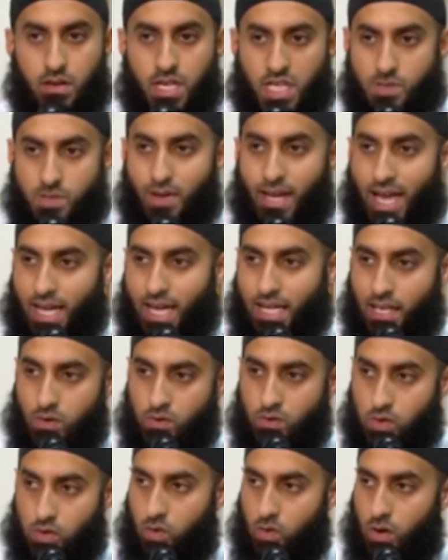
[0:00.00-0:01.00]
been lying down
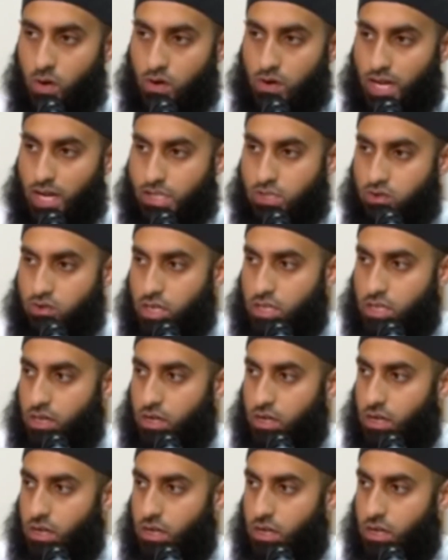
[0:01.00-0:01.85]
too long on that stretcher,